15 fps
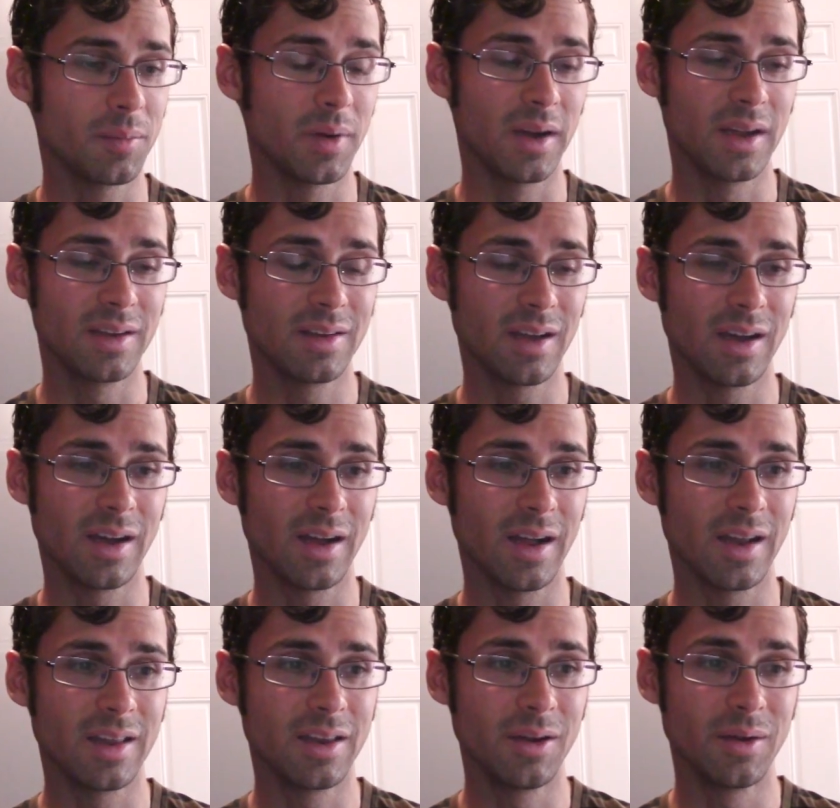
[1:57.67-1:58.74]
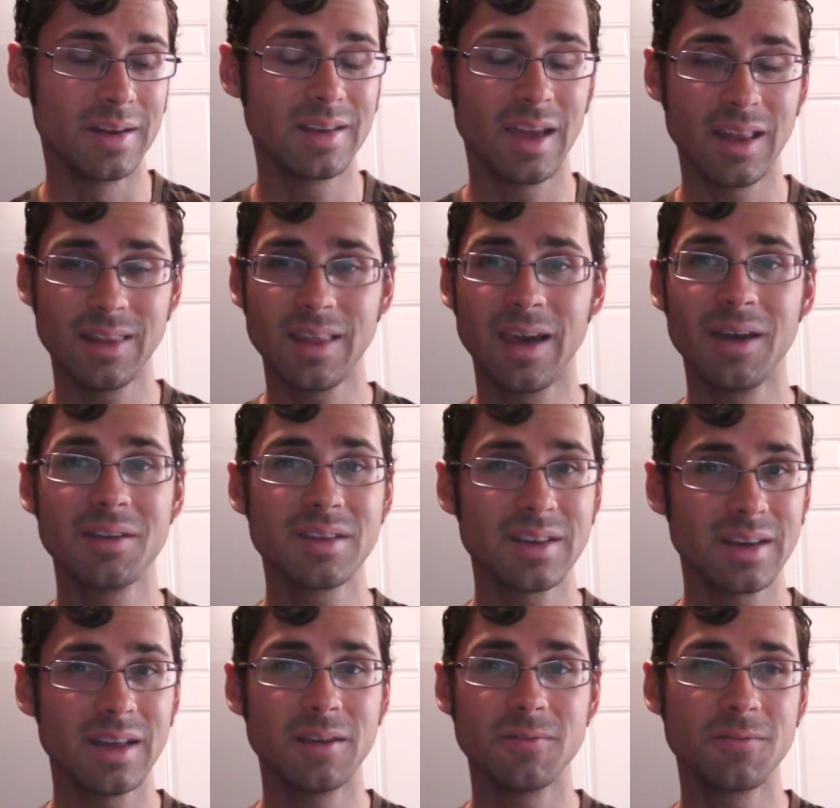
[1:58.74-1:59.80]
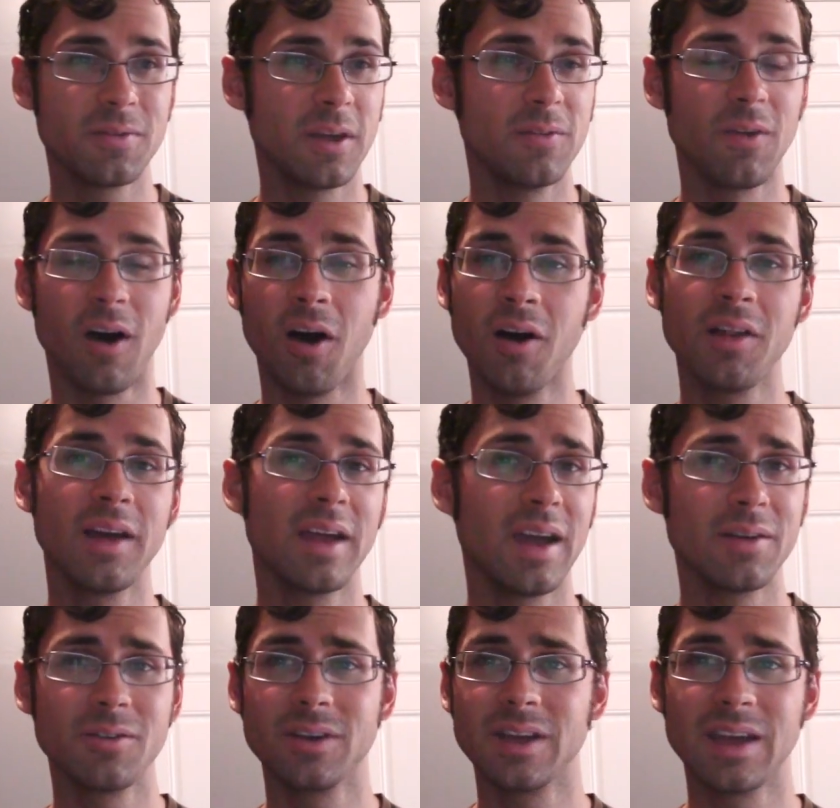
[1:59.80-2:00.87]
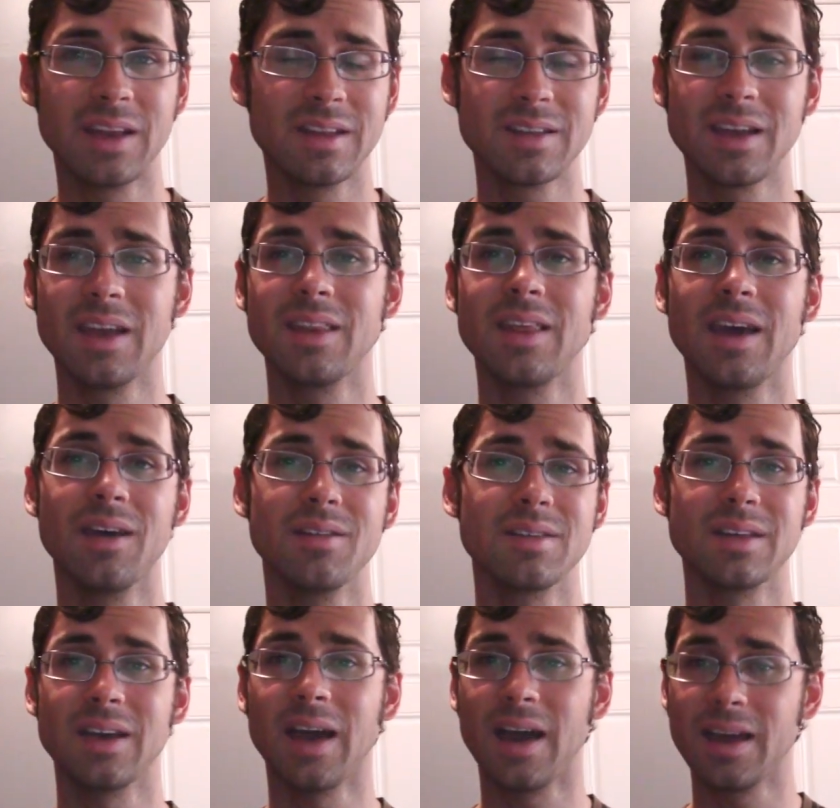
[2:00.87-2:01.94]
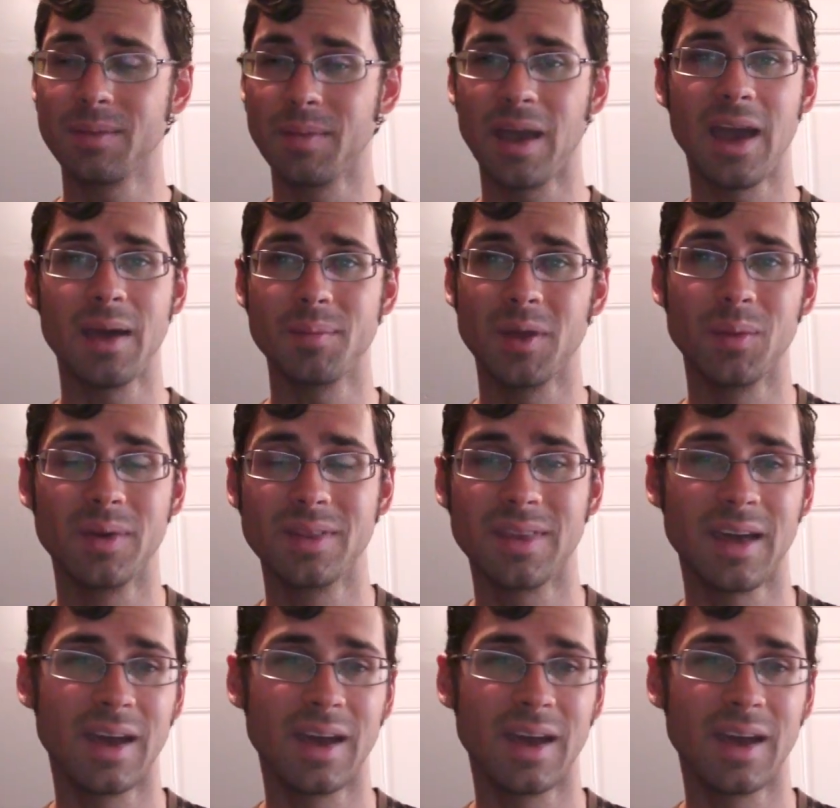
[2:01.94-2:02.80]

But, you know, at 10,000, if all I ever get is 10,000, I am happy with